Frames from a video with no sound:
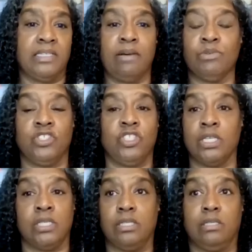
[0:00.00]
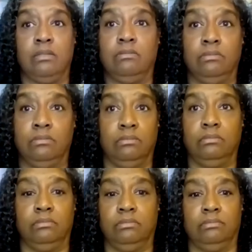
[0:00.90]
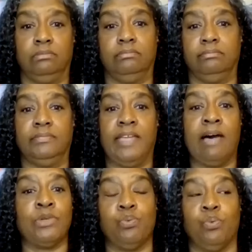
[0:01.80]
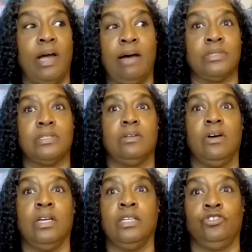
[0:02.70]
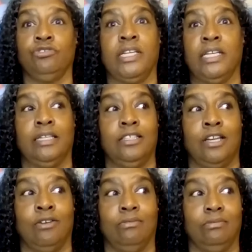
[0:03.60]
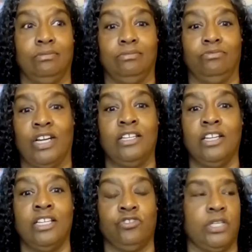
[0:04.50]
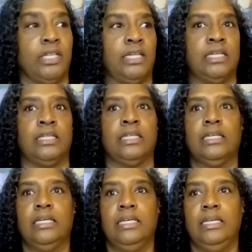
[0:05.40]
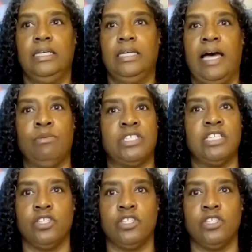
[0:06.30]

because I was just, I was on adrenaline, you know, running on adrenaline. I was